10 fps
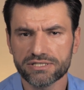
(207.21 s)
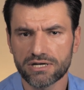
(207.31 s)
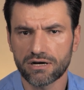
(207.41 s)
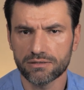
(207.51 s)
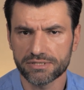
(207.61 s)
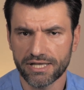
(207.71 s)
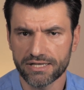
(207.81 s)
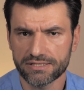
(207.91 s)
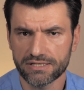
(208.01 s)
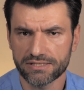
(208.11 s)

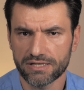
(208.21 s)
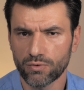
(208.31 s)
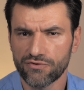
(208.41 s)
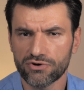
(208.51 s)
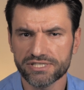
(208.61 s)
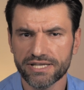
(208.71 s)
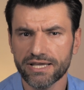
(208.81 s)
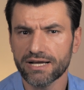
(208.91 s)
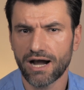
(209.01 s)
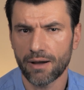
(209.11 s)
circumstances that we're
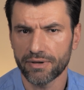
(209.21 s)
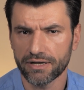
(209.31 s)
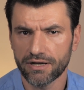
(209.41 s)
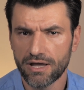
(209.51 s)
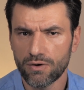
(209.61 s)
foreseeing coming,